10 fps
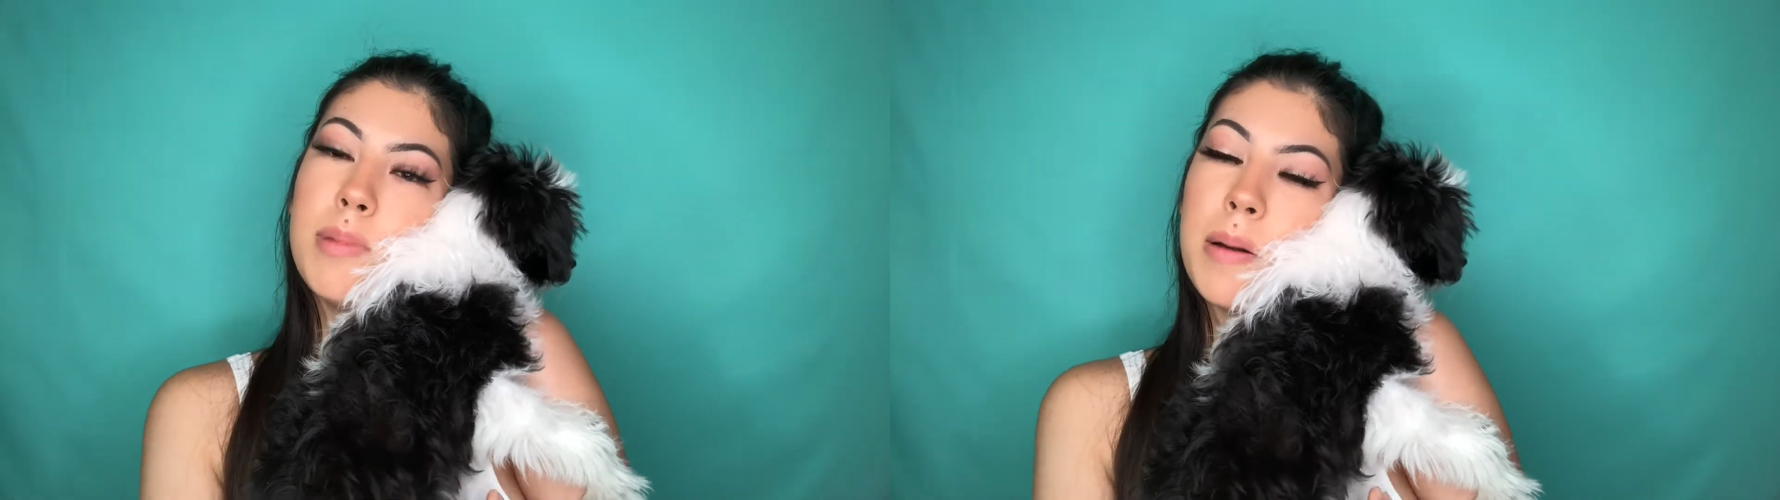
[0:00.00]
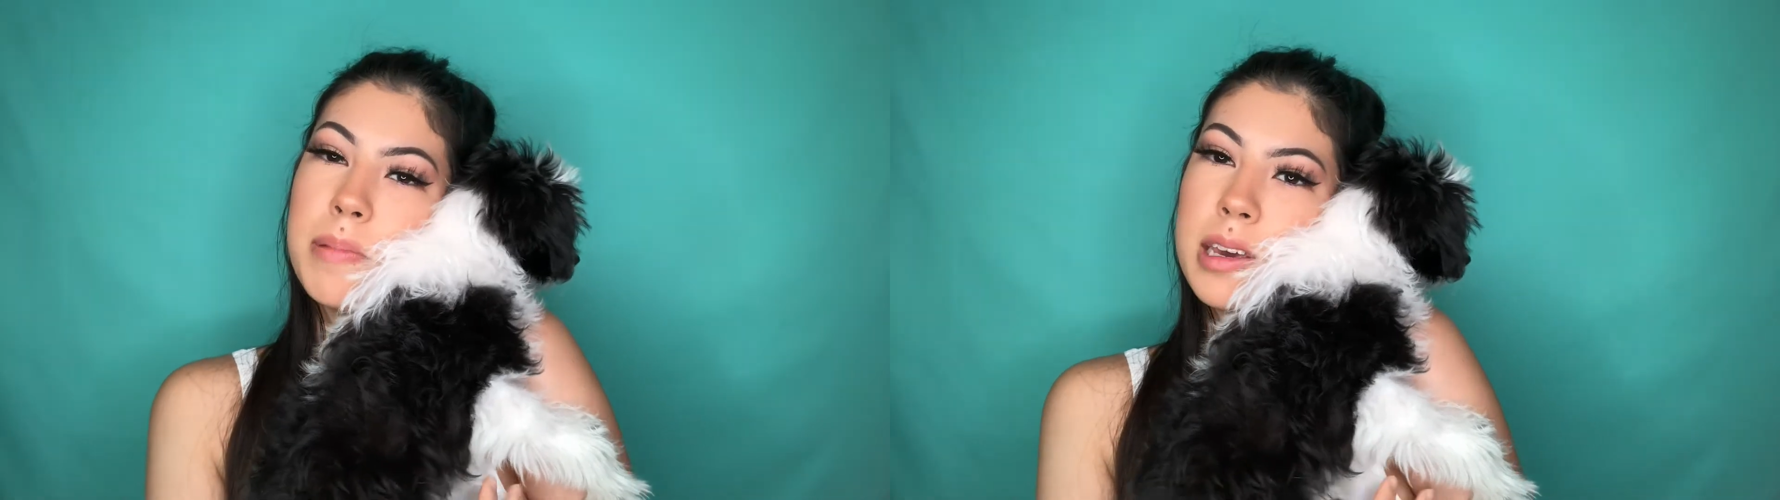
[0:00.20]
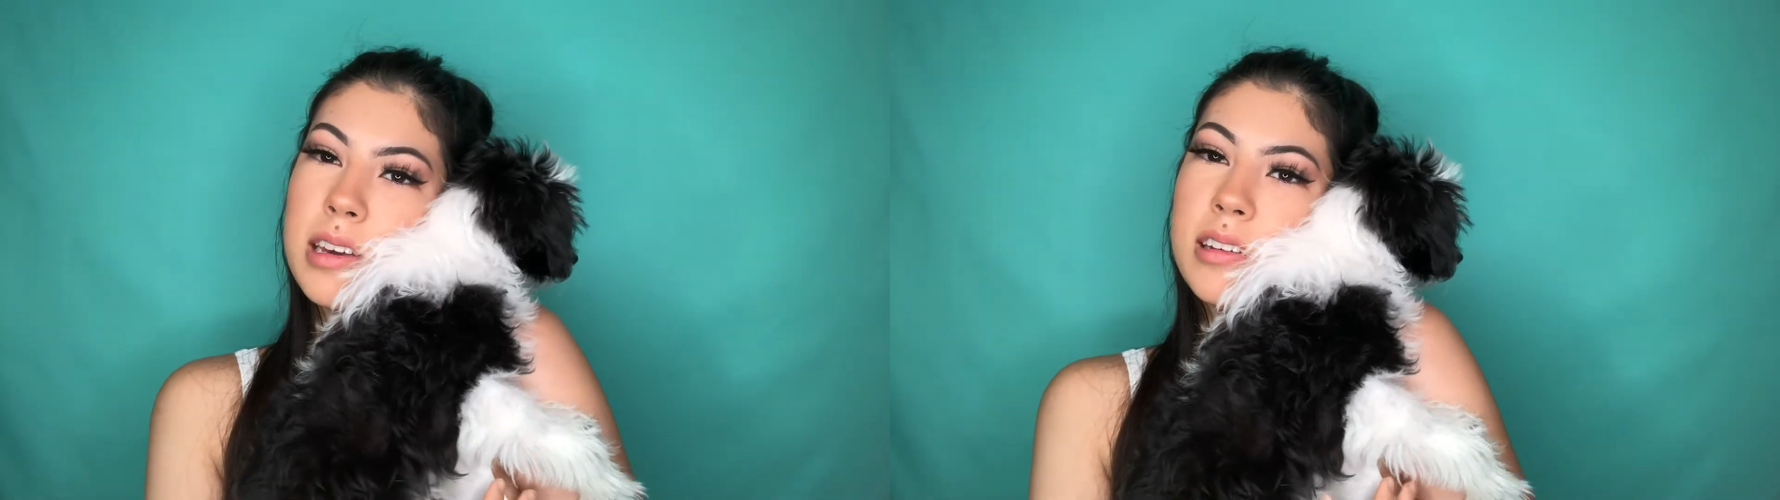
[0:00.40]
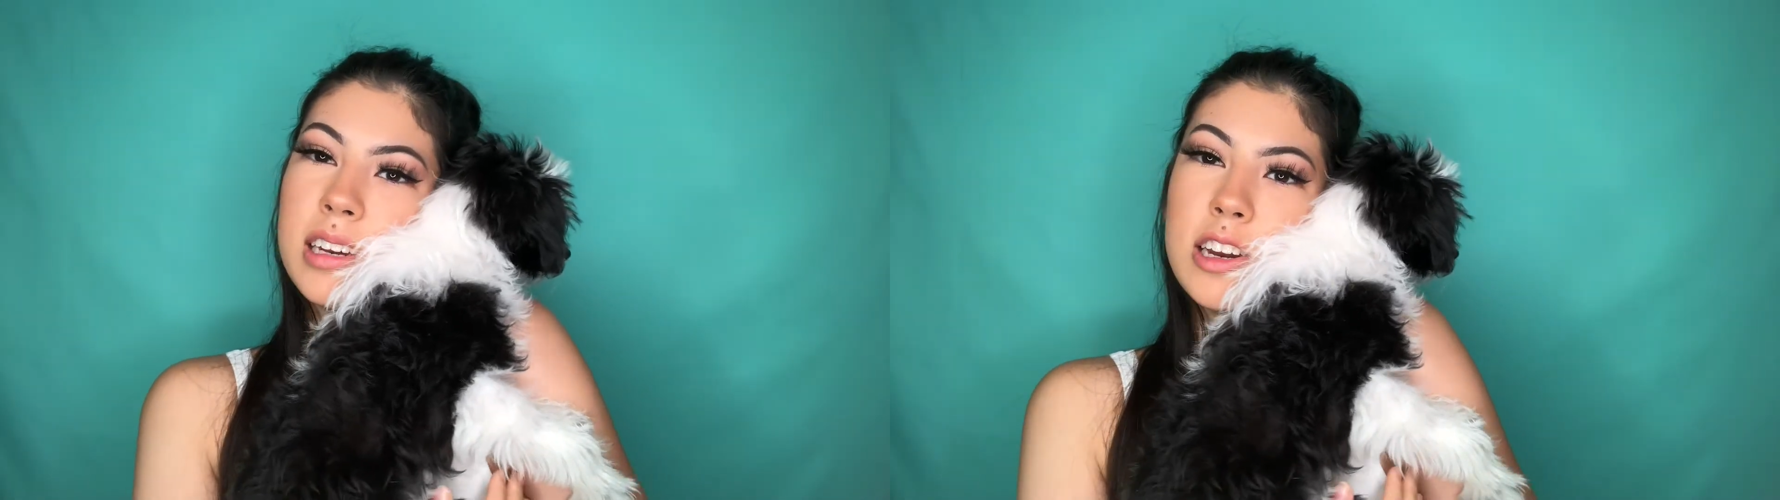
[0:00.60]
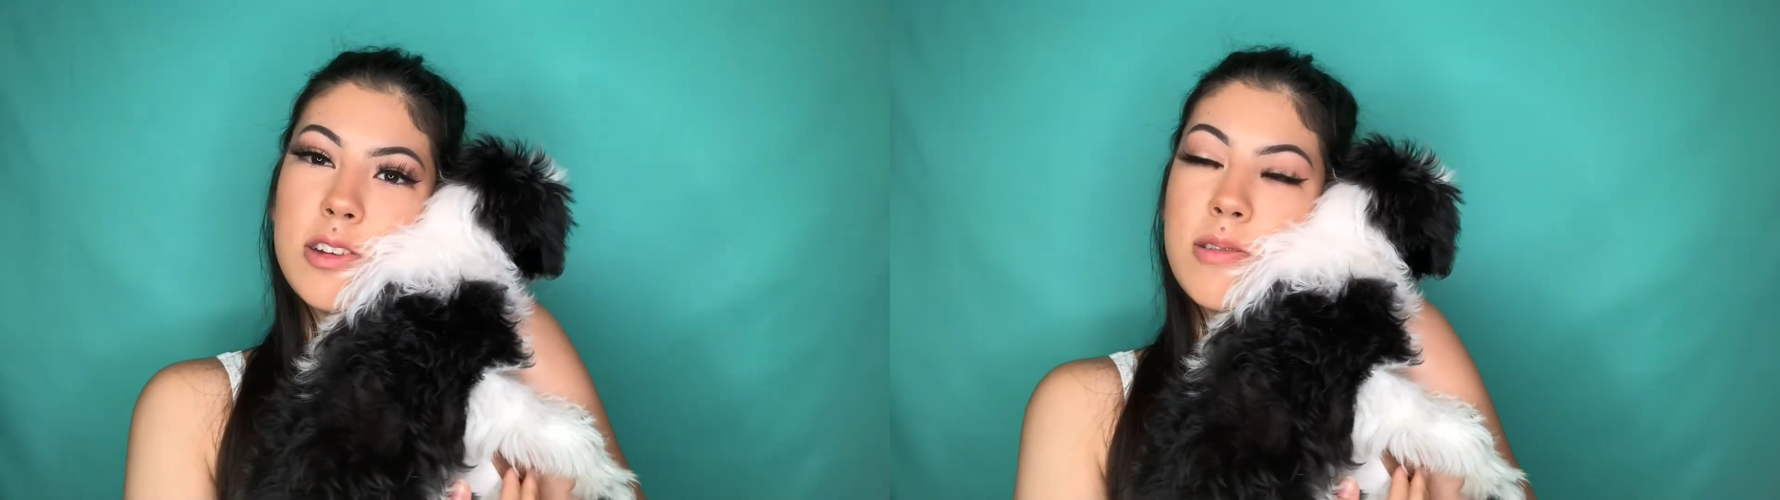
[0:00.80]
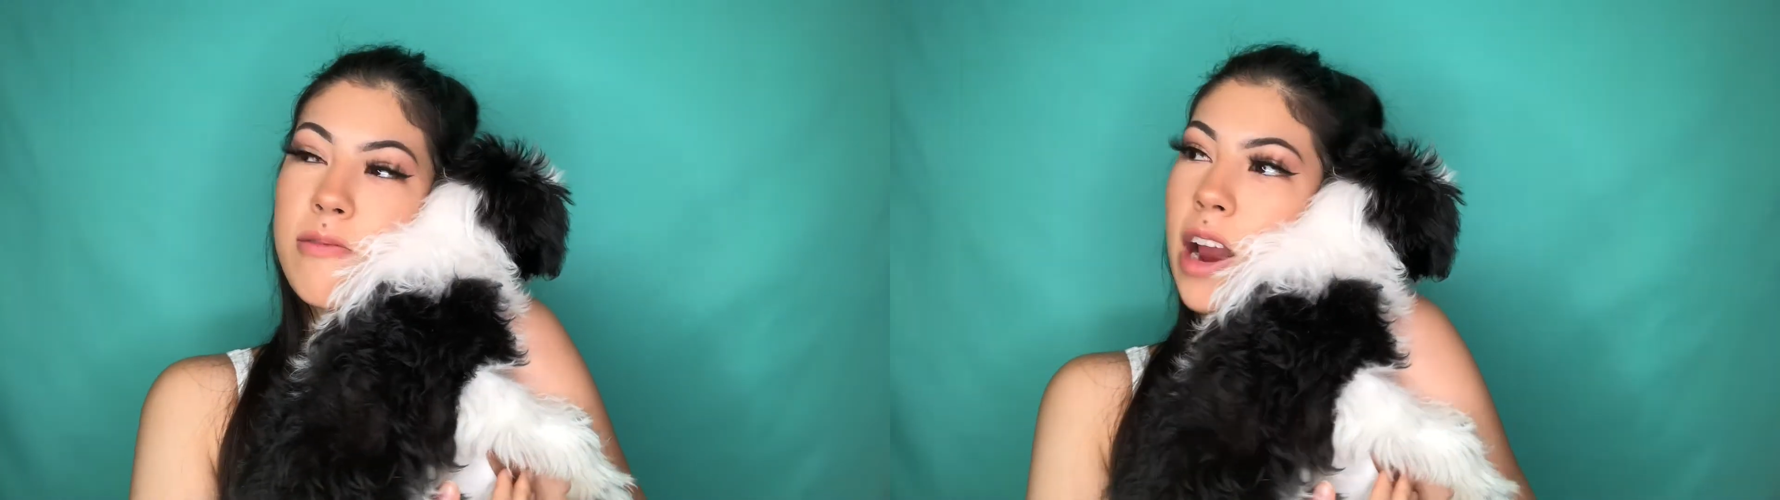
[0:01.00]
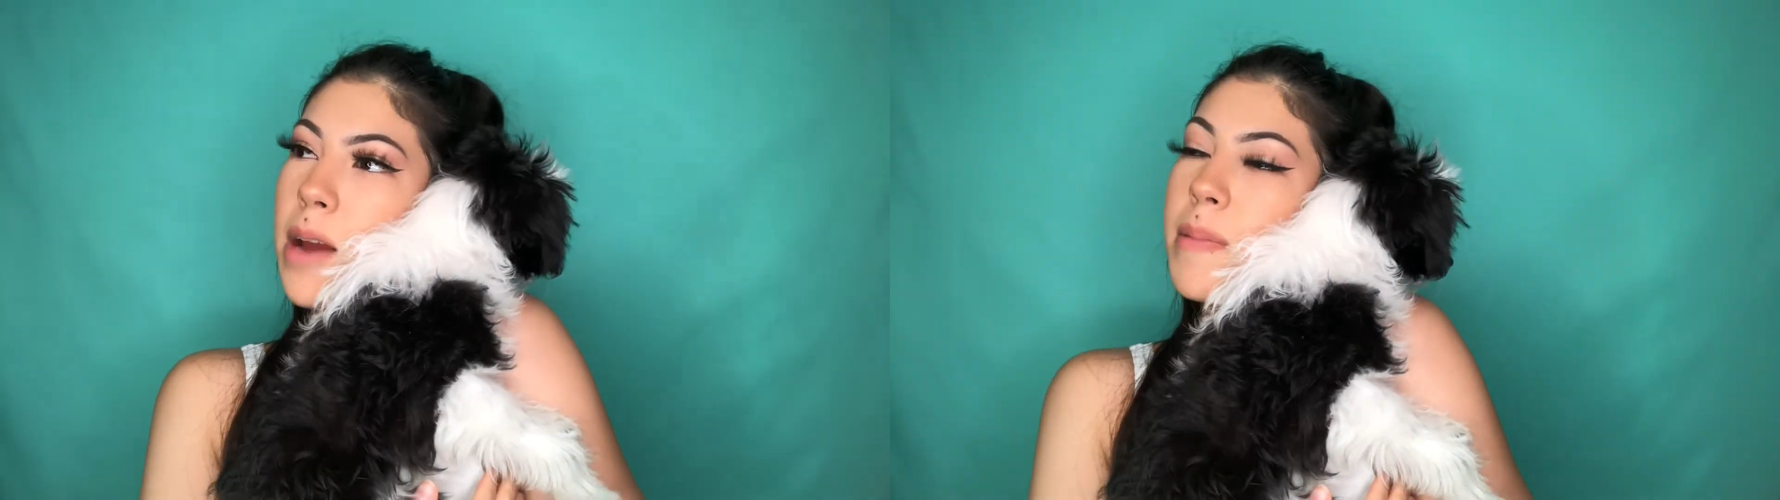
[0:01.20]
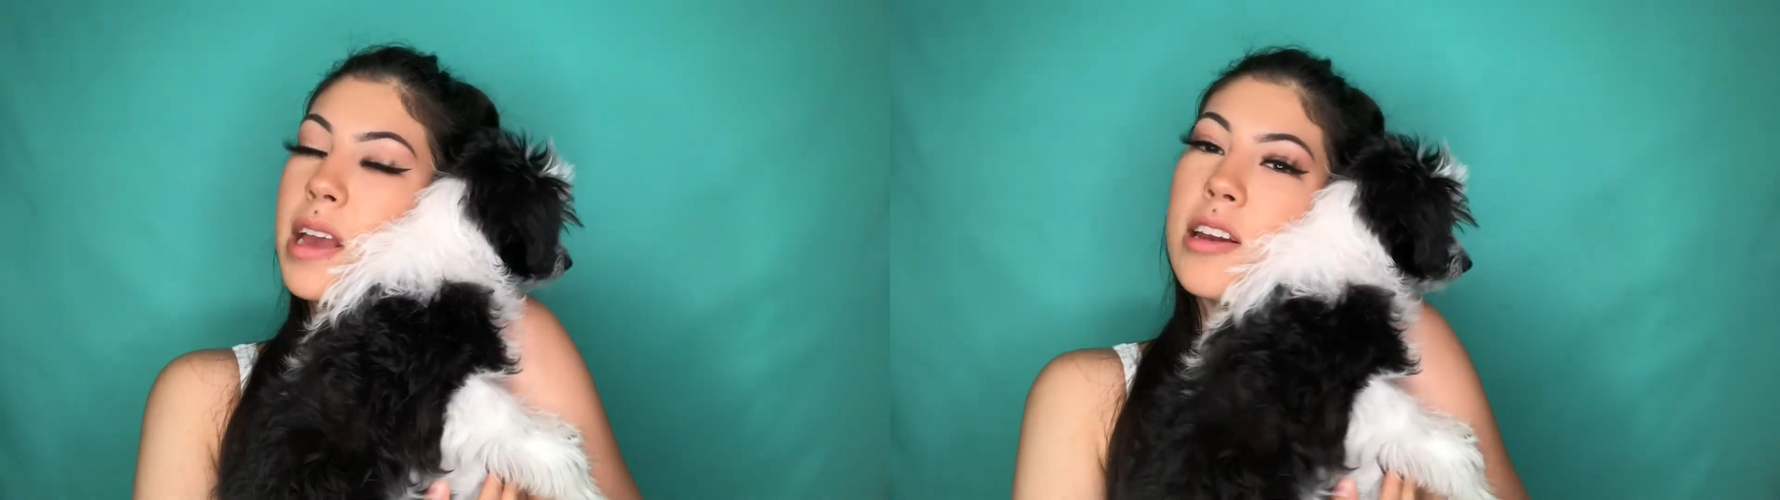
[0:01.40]
puppy in a new
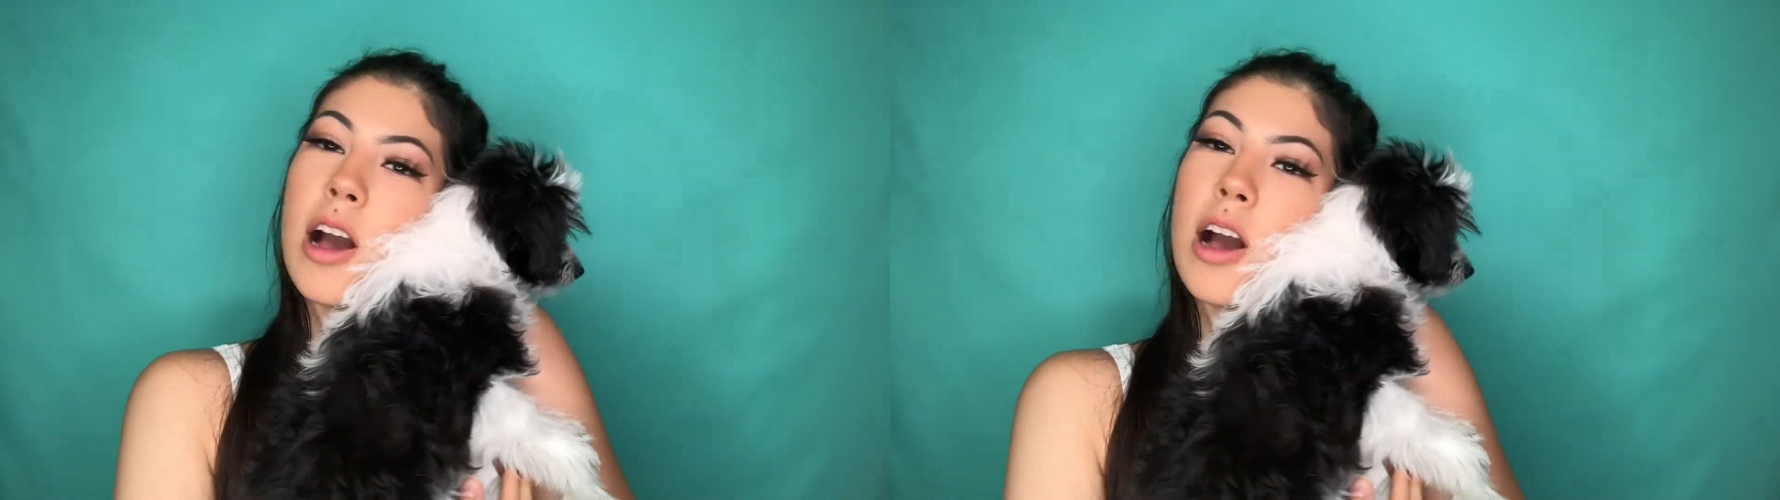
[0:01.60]
environment,